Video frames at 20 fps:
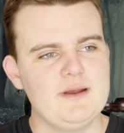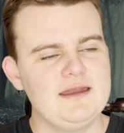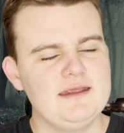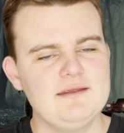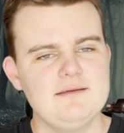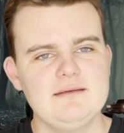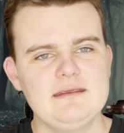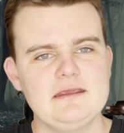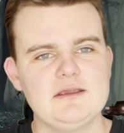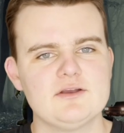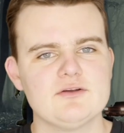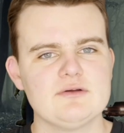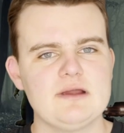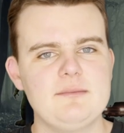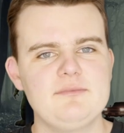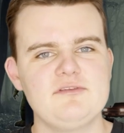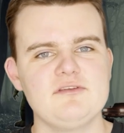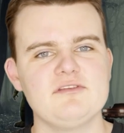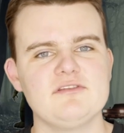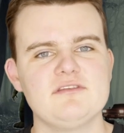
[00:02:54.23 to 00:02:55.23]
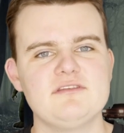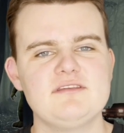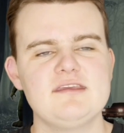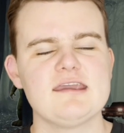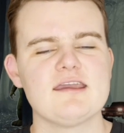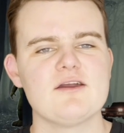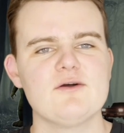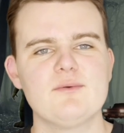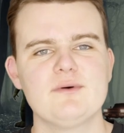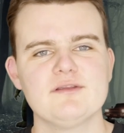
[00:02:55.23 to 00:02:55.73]
he grabs his
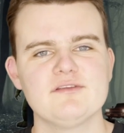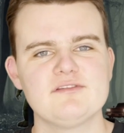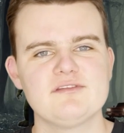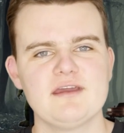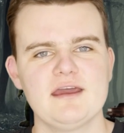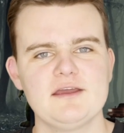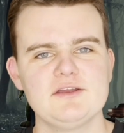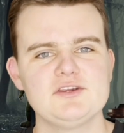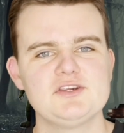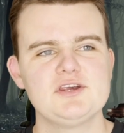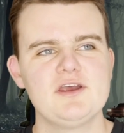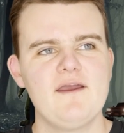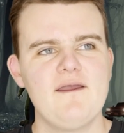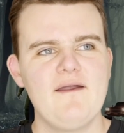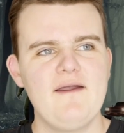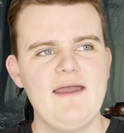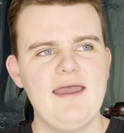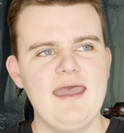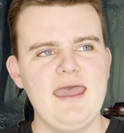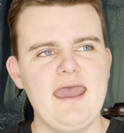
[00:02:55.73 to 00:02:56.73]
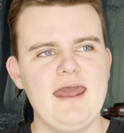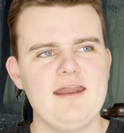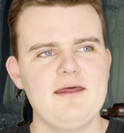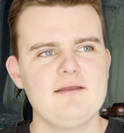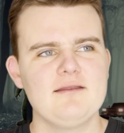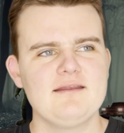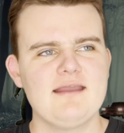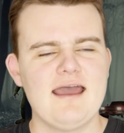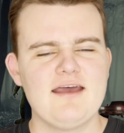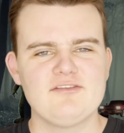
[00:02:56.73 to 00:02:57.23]
dick at one stage and it
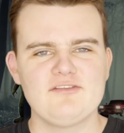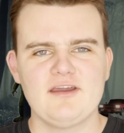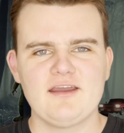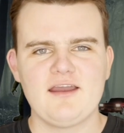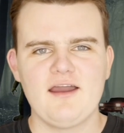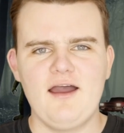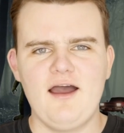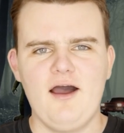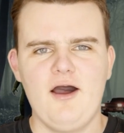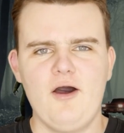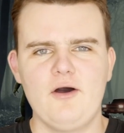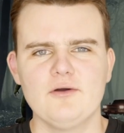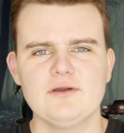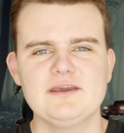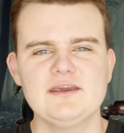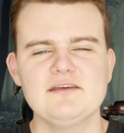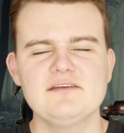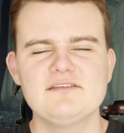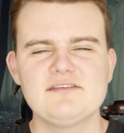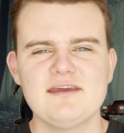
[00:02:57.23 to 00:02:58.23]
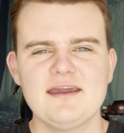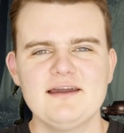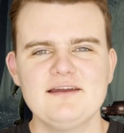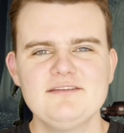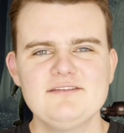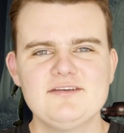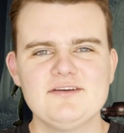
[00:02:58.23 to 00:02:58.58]
has like a honking sound.